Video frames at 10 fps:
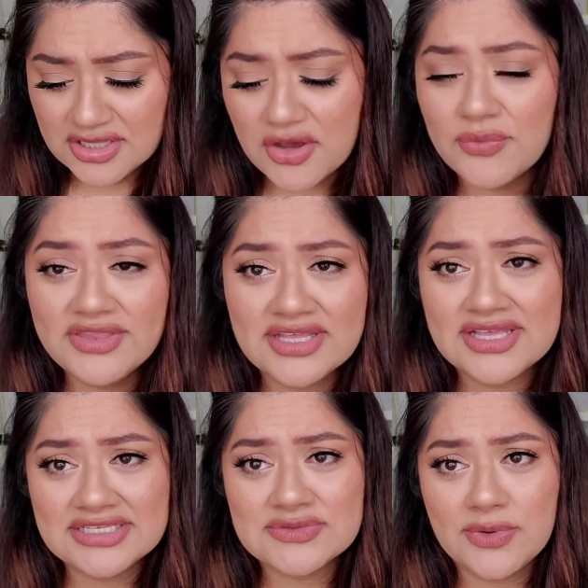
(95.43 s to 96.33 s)
Go with the
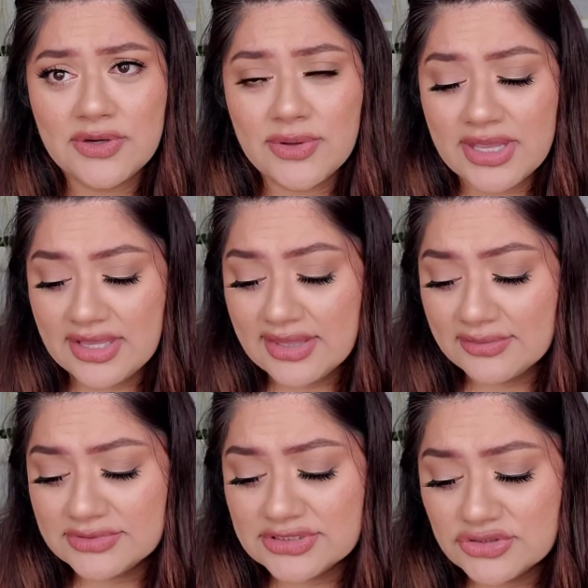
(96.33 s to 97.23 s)
Kiss one, okay?
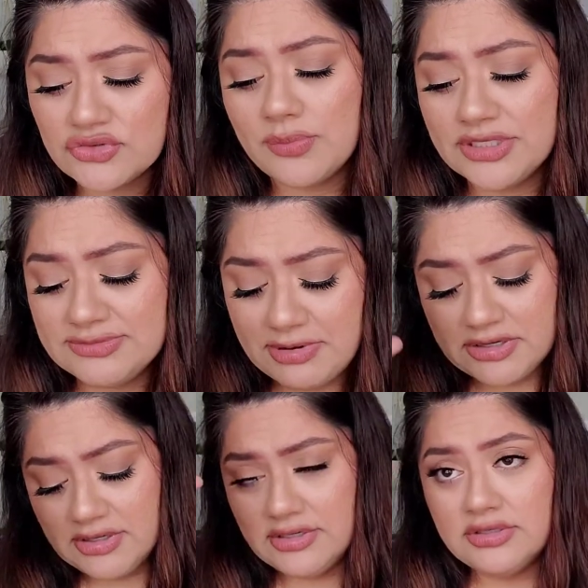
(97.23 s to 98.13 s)
That one's so much
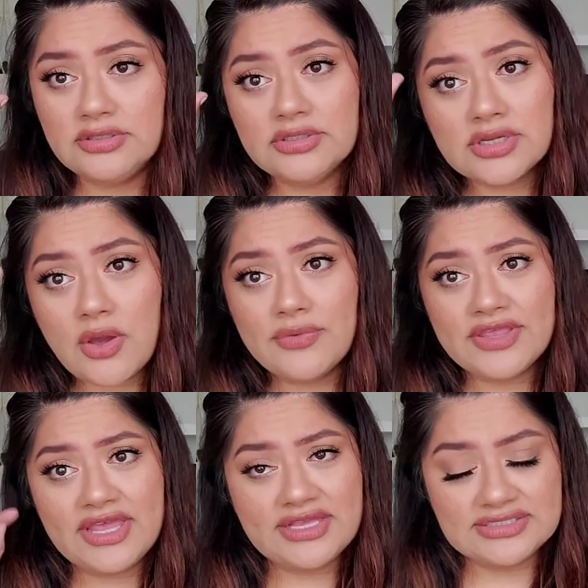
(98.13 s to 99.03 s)
better. Go with
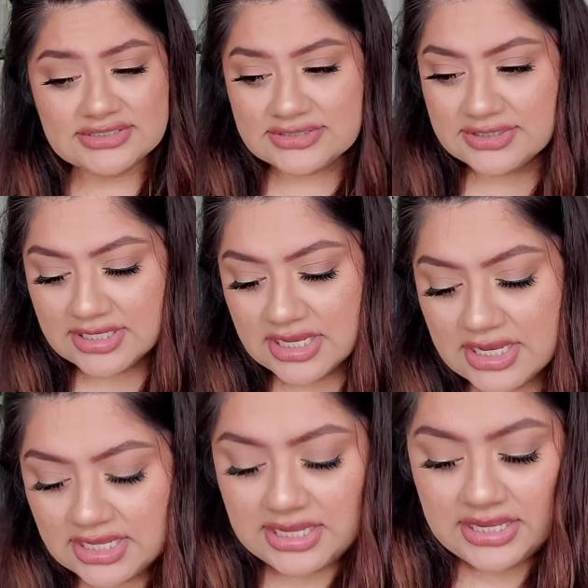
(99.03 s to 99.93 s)
the Kiss.
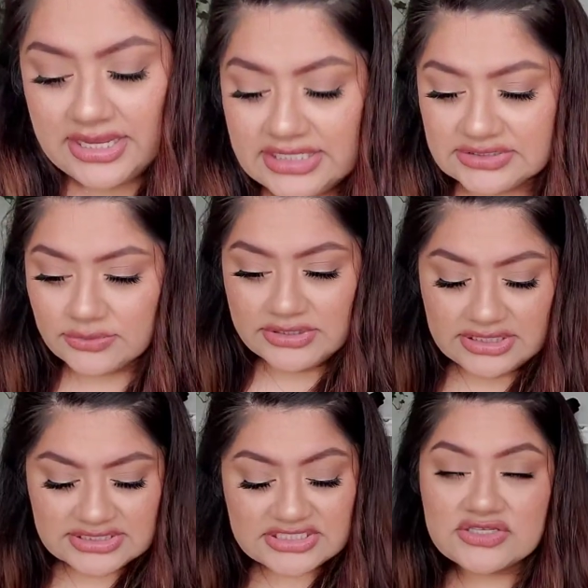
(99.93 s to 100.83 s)
And it's
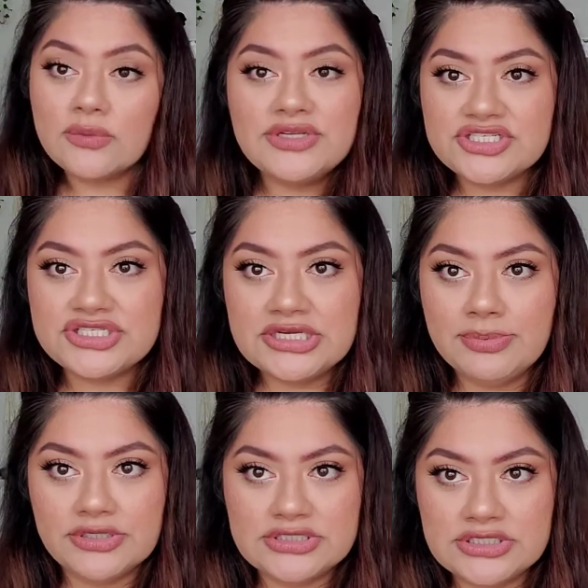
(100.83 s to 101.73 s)
only, it's so much
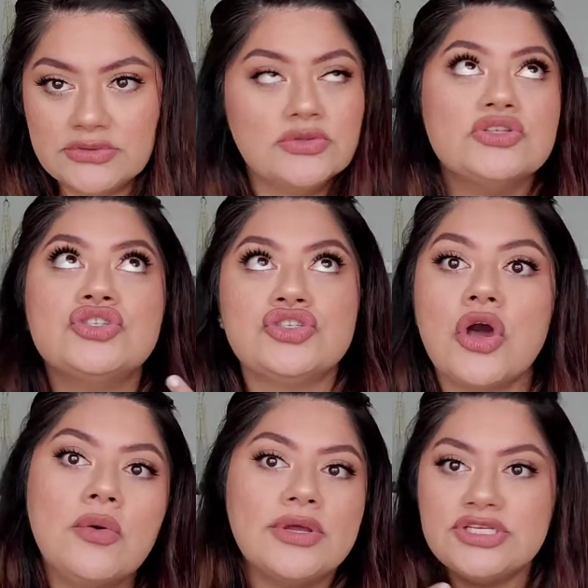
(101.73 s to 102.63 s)
cheaper too.
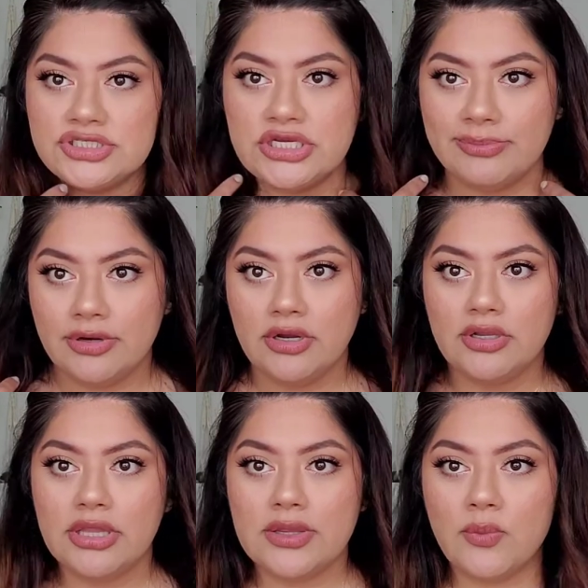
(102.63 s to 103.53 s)
So much
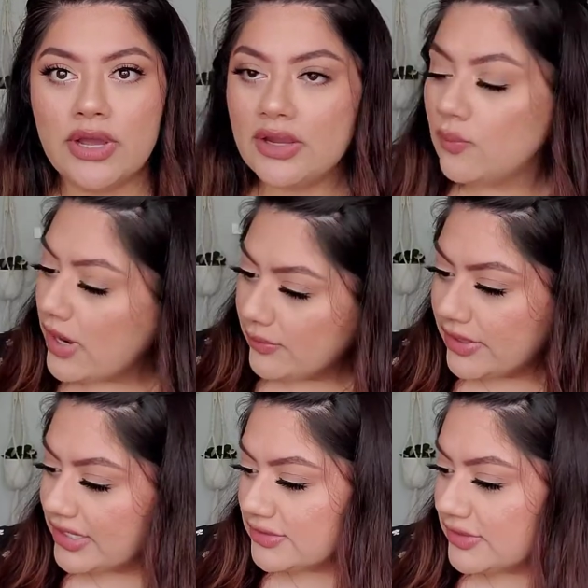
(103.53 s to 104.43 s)
cheaper. Like, why, why
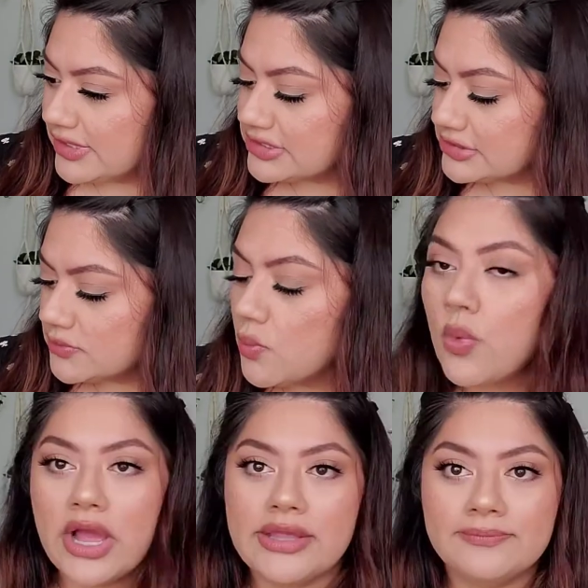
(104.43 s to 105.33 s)
would I do this?
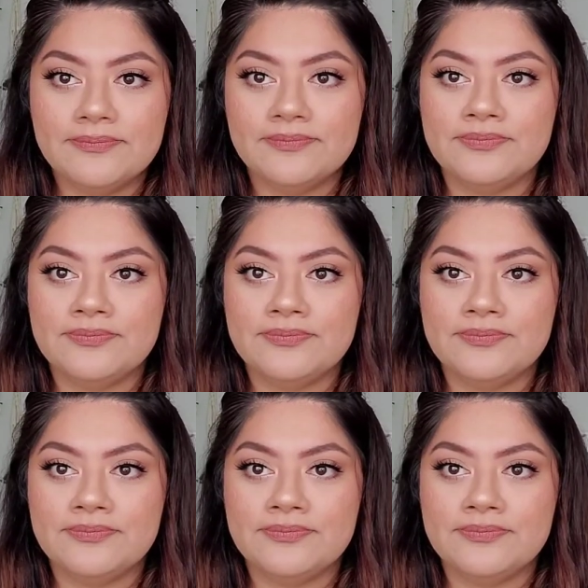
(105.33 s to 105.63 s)
Why?